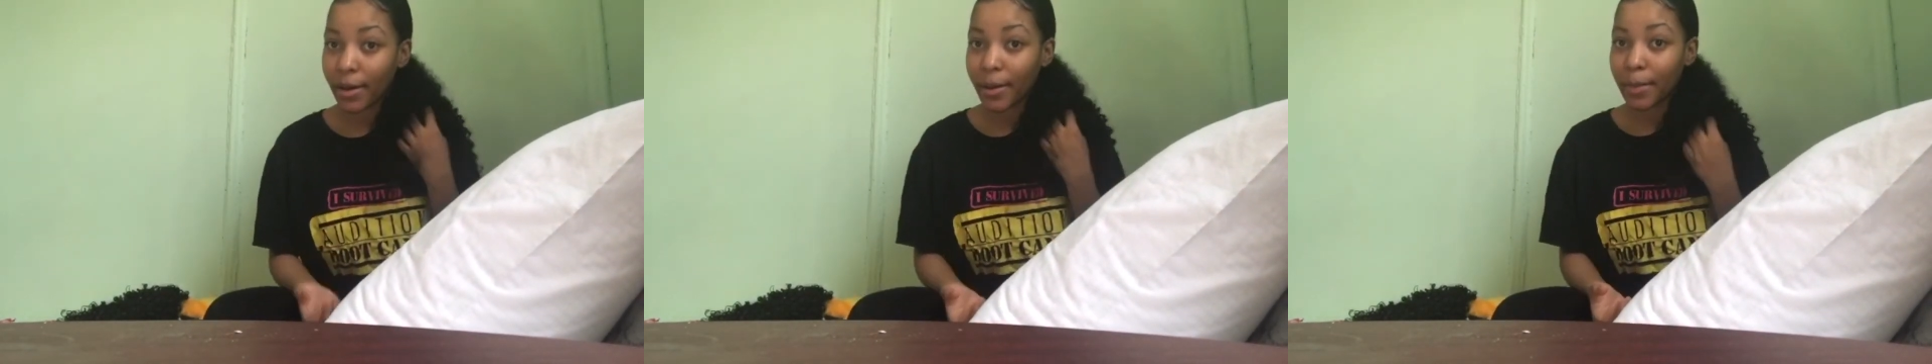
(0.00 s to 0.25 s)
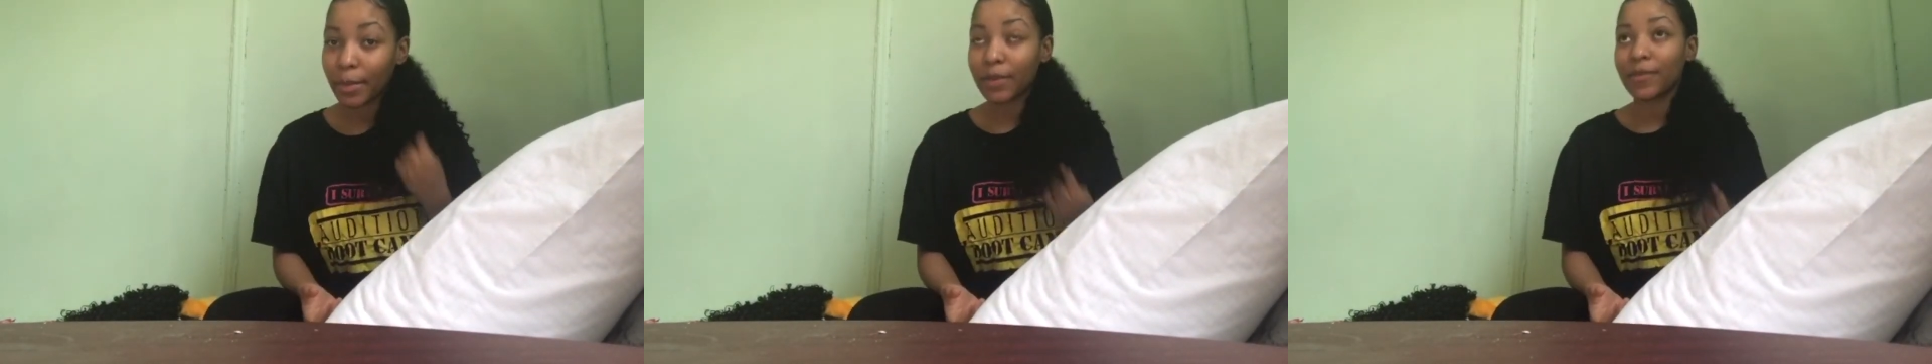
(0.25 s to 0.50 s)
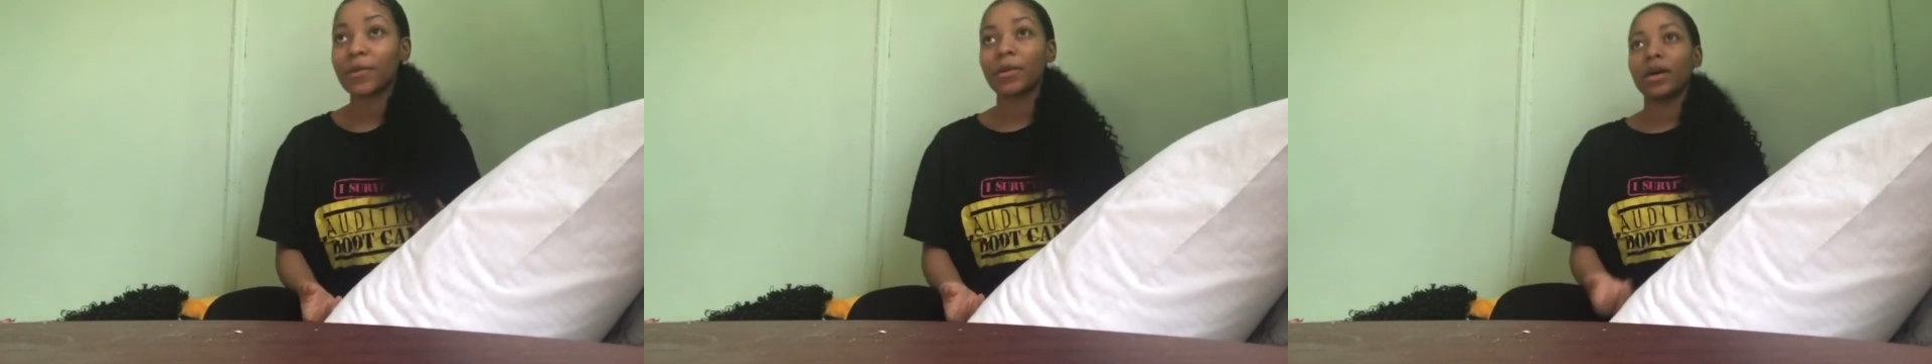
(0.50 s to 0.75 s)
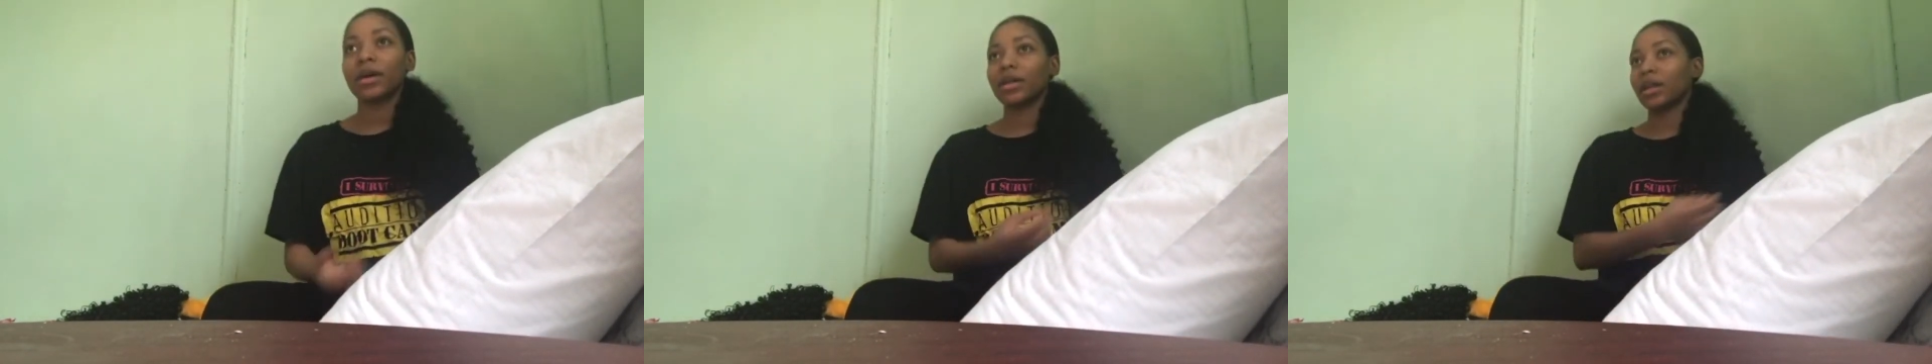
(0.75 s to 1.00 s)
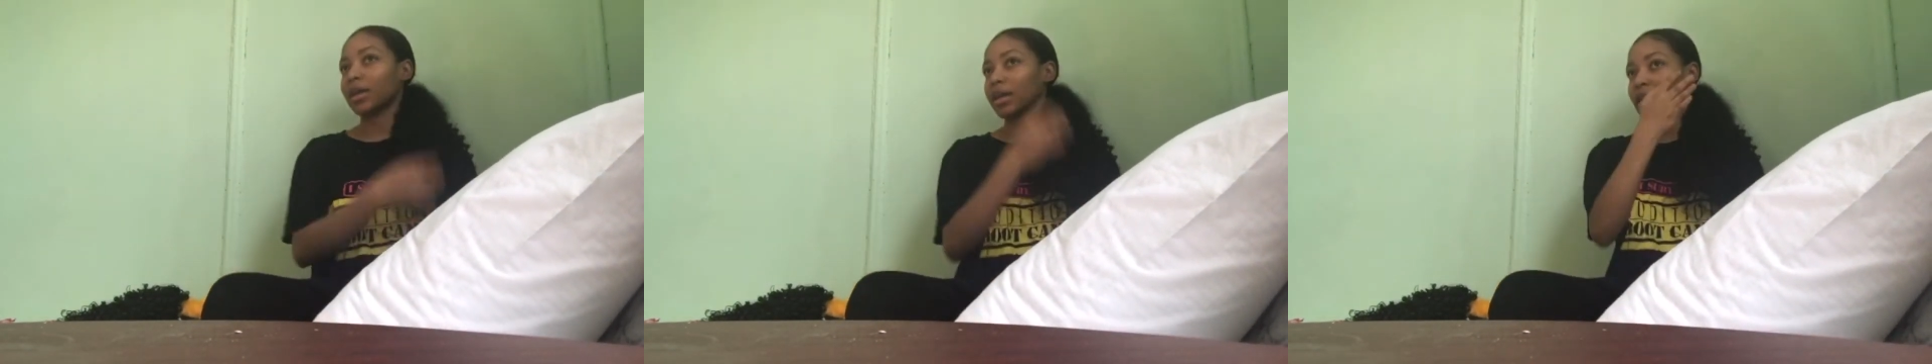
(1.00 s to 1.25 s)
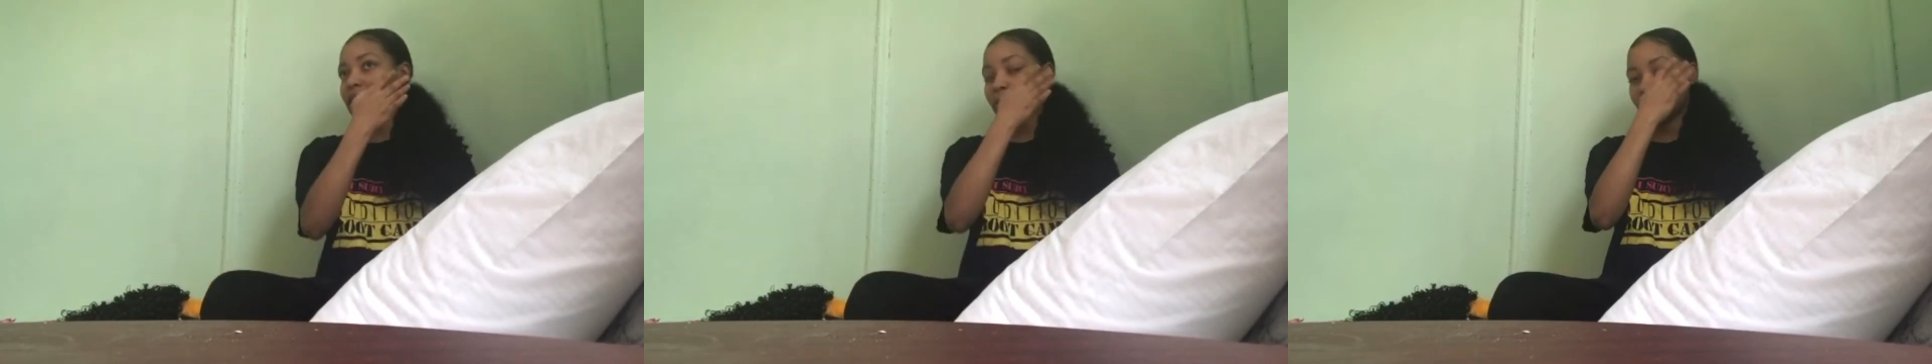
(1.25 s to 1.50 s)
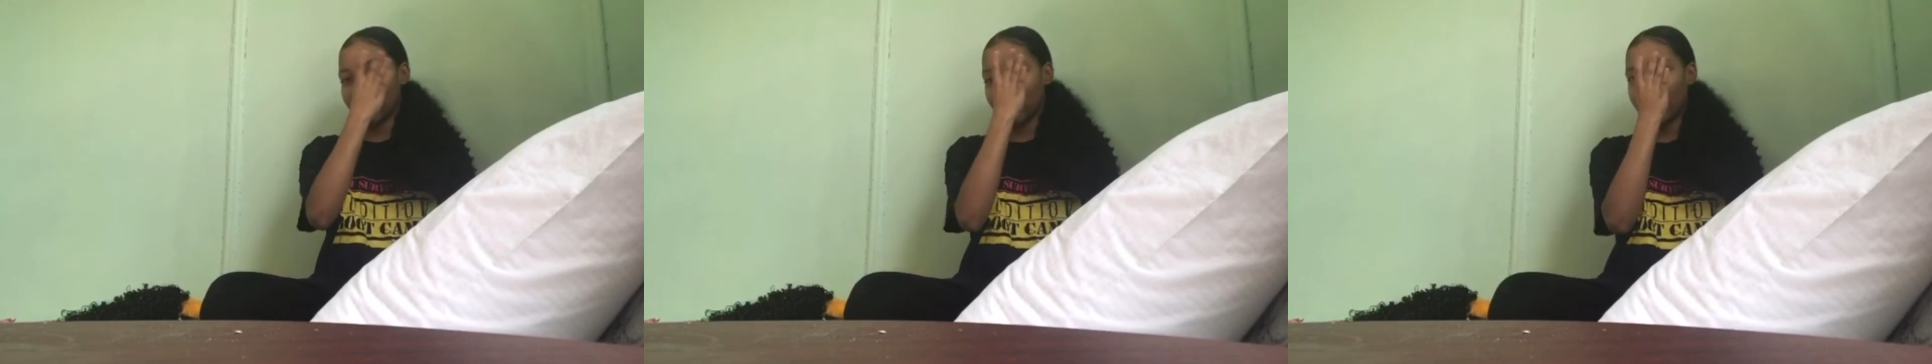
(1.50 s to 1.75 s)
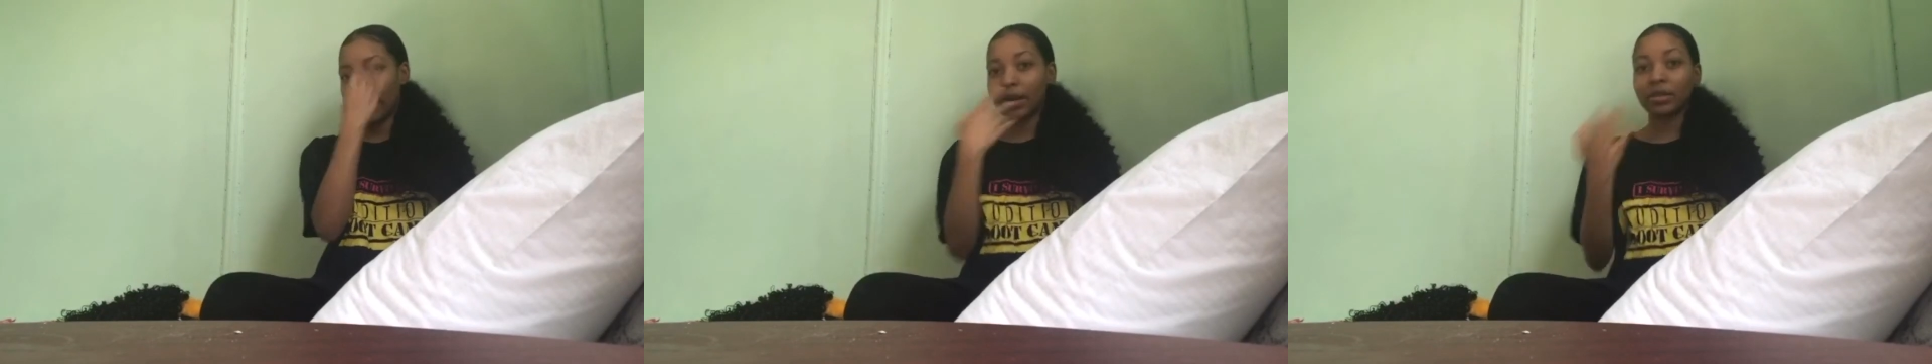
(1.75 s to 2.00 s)
If you want like any more
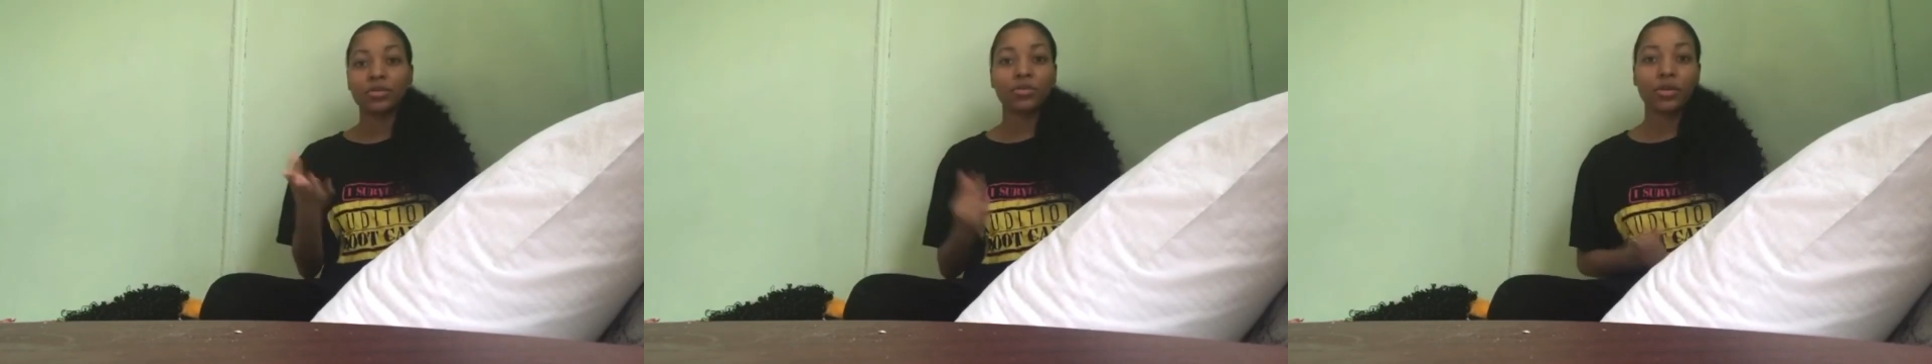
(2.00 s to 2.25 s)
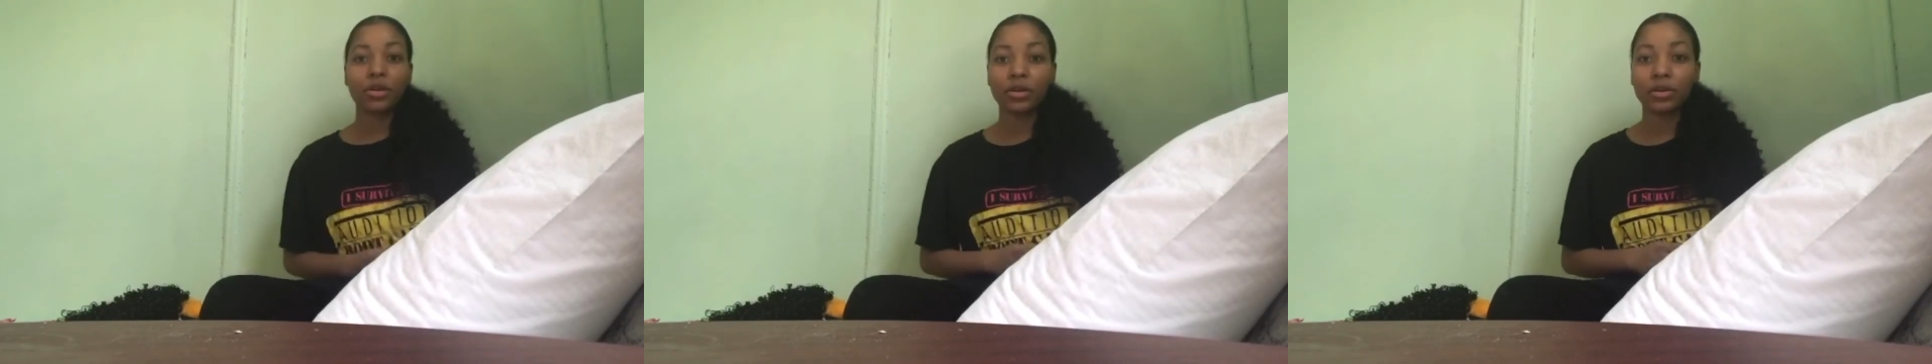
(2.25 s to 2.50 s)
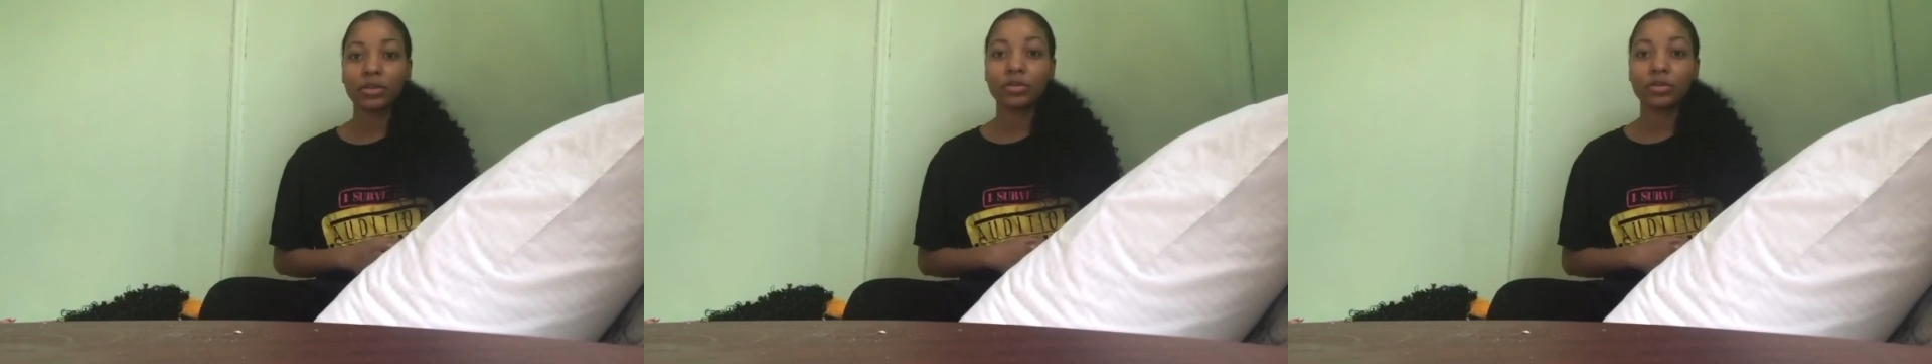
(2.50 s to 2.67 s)
hair tutorials,